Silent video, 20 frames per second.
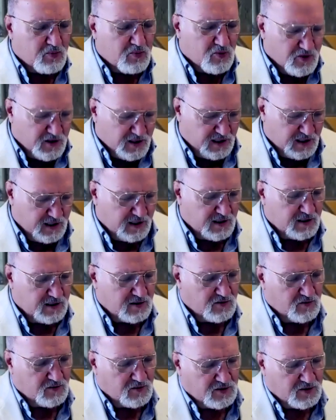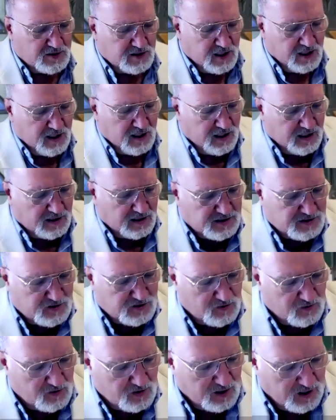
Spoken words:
pretty, in other words. And so